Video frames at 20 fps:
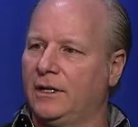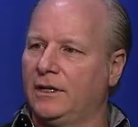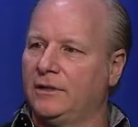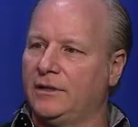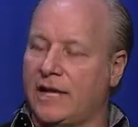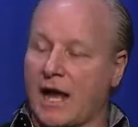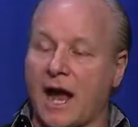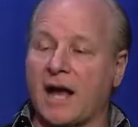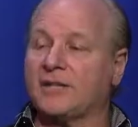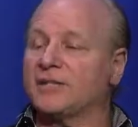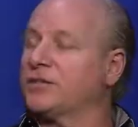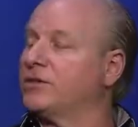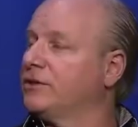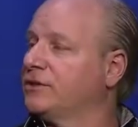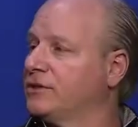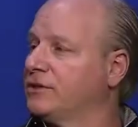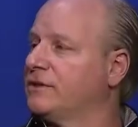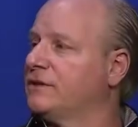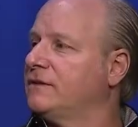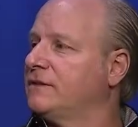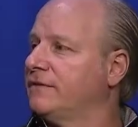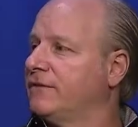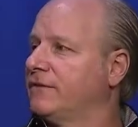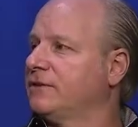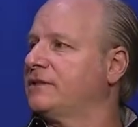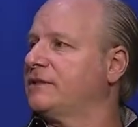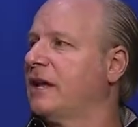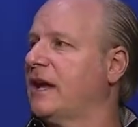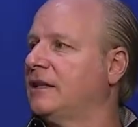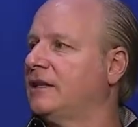the Oscars for
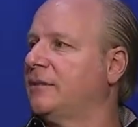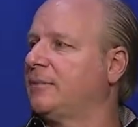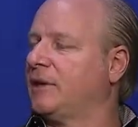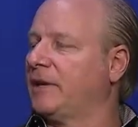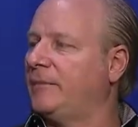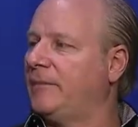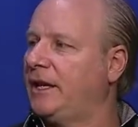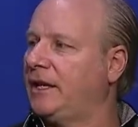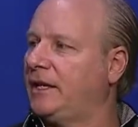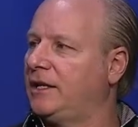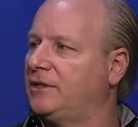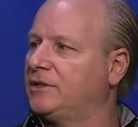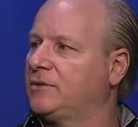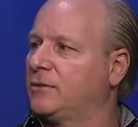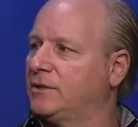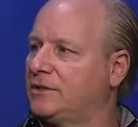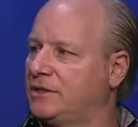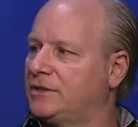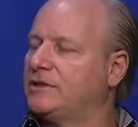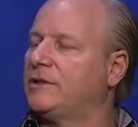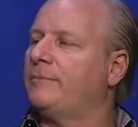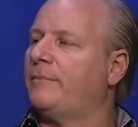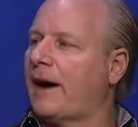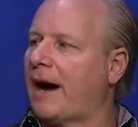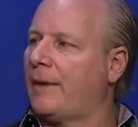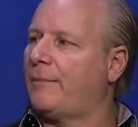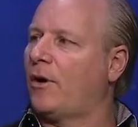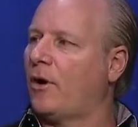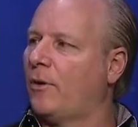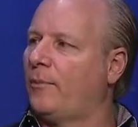stand-up comedians, which is the
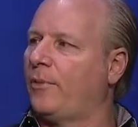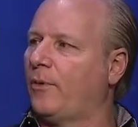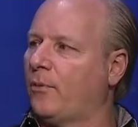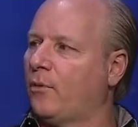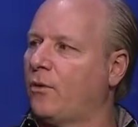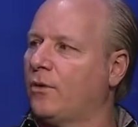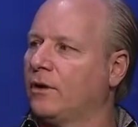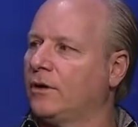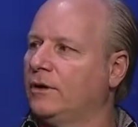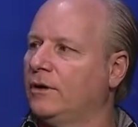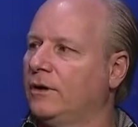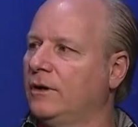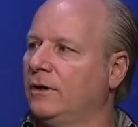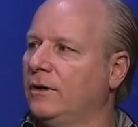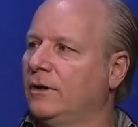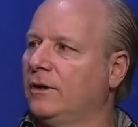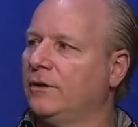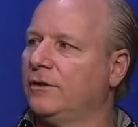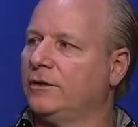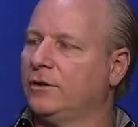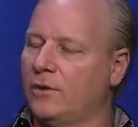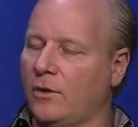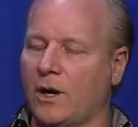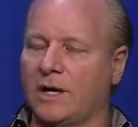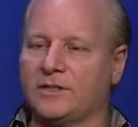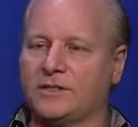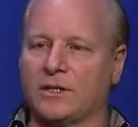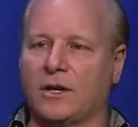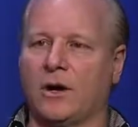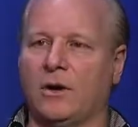Bob Hope Award,
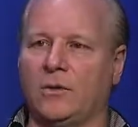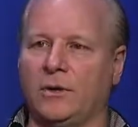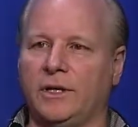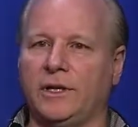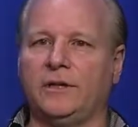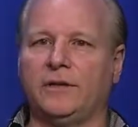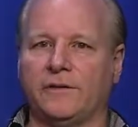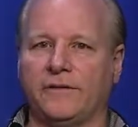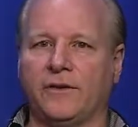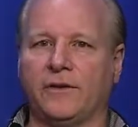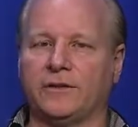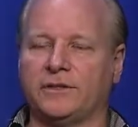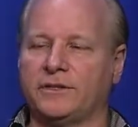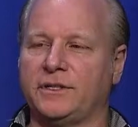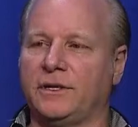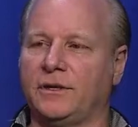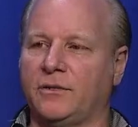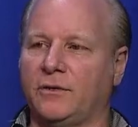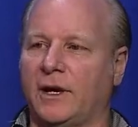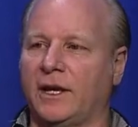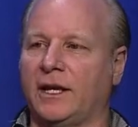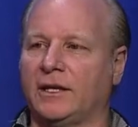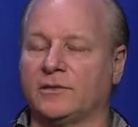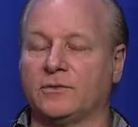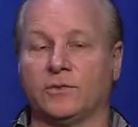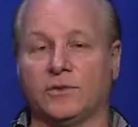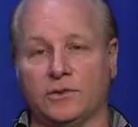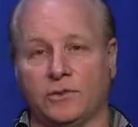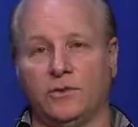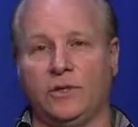USO. And in the first year, I guess it
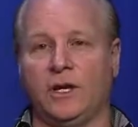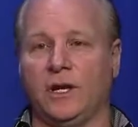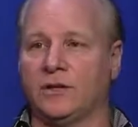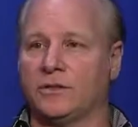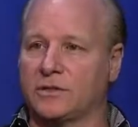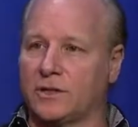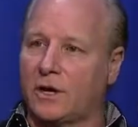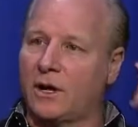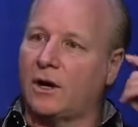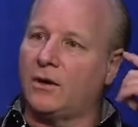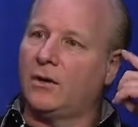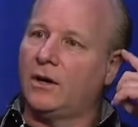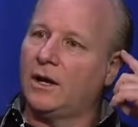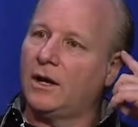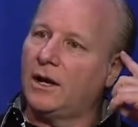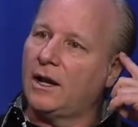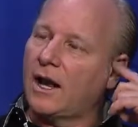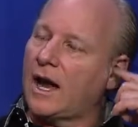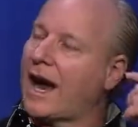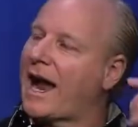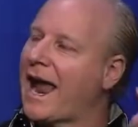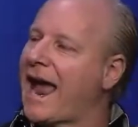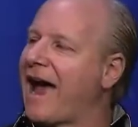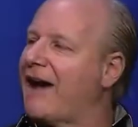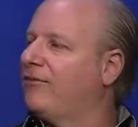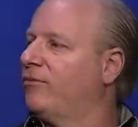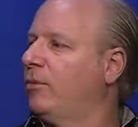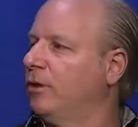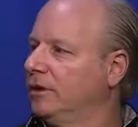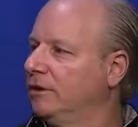was 2 years ago, I
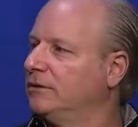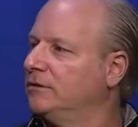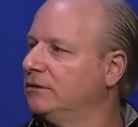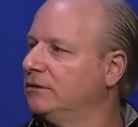have one.